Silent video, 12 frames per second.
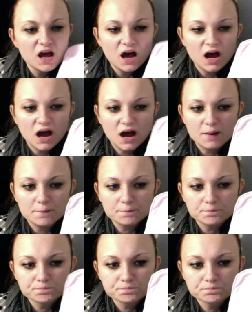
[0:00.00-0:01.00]
Um,
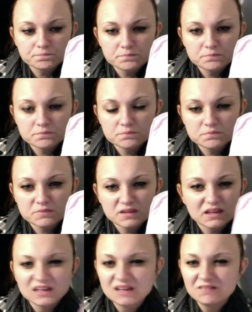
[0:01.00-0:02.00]

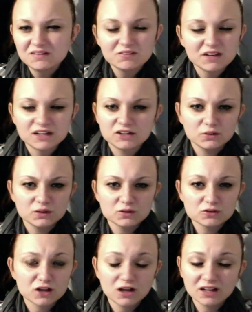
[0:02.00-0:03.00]
even if I knew what it was
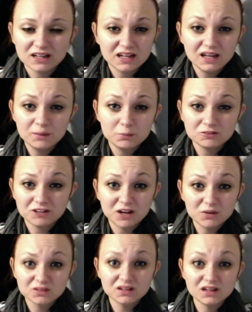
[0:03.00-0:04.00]
called, I can't
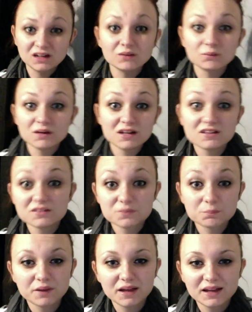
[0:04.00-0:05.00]
pronounce it anyways.
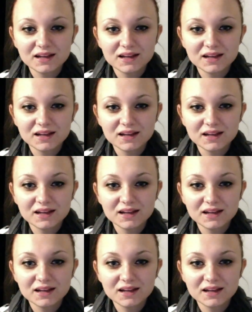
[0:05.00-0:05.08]
But